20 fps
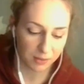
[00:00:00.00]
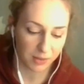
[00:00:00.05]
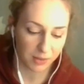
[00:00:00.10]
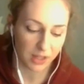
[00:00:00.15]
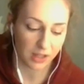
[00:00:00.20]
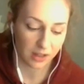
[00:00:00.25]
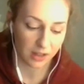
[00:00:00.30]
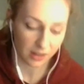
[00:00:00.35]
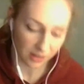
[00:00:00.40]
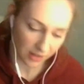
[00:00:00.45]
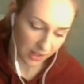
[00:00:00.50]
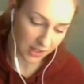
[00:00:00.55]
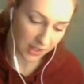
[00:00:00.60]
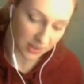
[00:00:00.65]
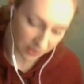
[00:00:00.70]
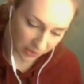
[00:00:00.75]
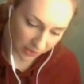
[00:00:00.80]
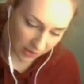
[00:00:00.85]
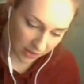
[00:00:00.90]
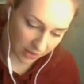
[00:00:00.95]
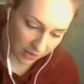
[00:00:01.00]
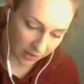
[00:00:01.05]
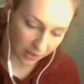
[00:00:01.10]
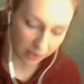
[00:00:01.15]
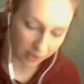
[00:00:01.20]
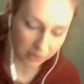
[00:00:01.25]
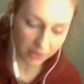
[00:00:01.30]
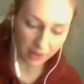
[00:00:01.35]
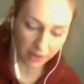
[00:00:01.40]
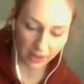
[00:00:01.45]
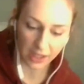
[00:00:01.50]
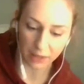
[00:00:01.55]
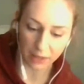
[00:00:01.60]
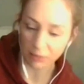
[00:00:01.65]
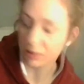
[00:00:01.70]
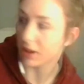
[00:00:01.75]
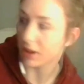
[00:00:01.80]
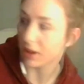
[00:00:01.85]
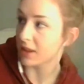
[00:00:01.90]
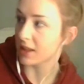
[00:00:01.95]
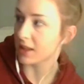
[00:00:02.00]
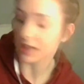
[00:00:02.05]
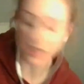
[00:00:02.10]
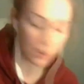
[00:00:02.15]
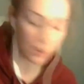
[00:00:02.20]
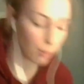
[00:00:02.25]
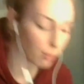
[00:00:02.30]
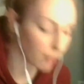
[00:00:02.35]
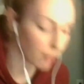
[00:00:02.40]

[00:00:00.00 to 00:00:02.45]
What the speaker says: mean, it's good. I'm gonna like pin this up